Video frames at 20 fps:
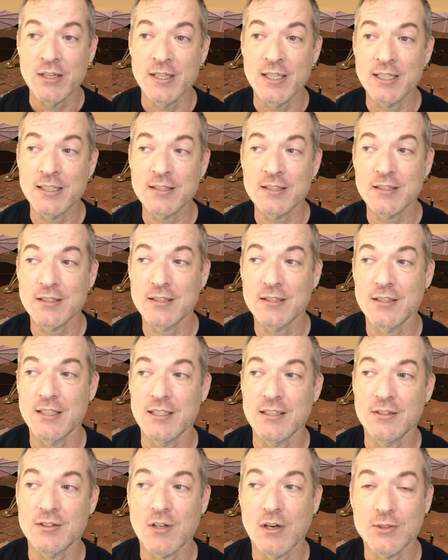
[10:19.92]
This
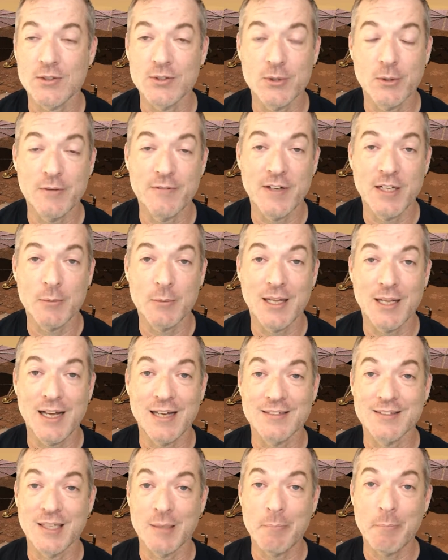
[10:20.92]
is also available
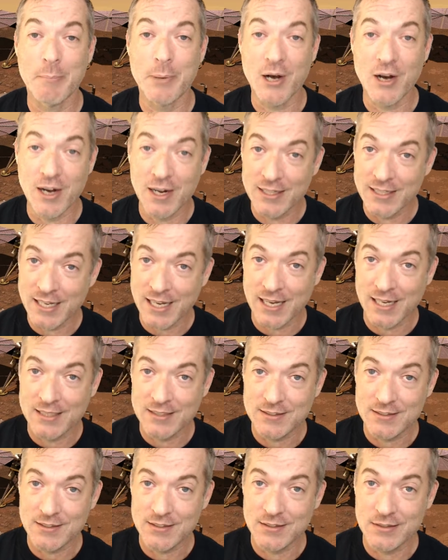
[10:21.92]
as a
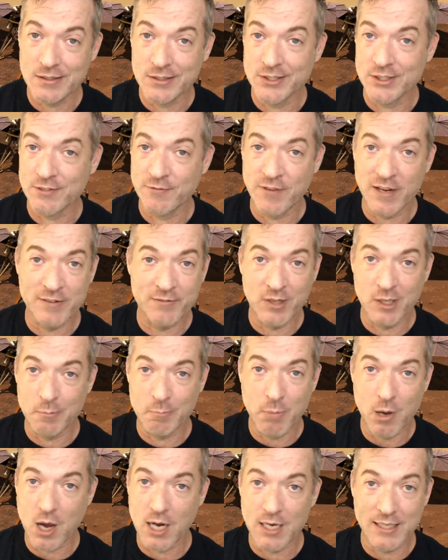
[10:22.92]
podcast on your
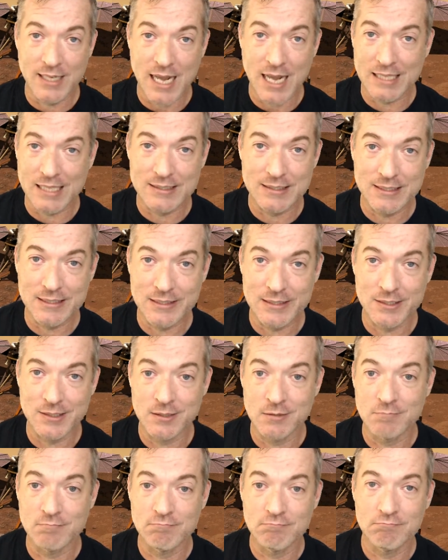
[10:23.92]
favorite
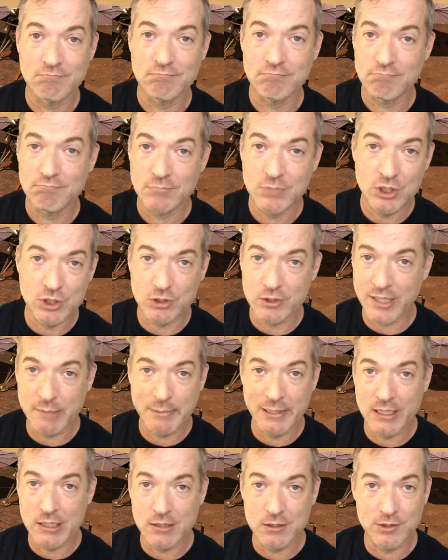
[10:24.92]
podcasting
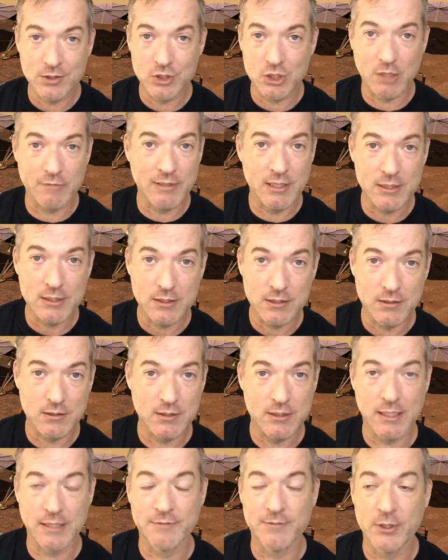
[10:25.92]
streaming
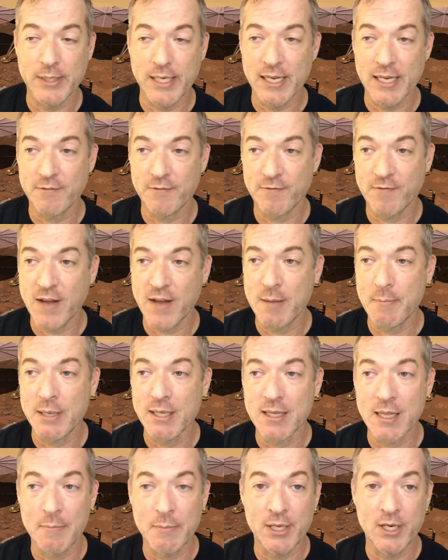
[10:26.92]
service. If you can't find
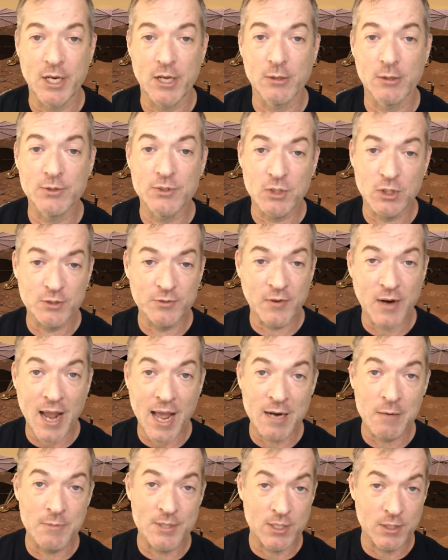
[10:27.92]
me, let me know. Search for
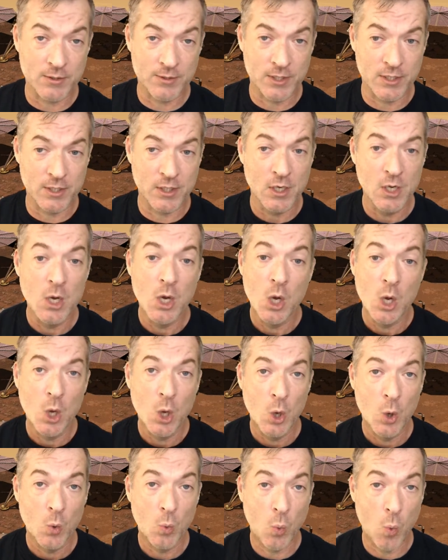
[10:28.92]
Adam Tilted,
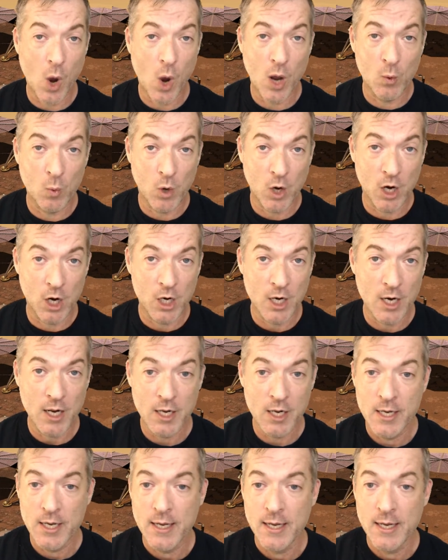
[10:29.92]
one word.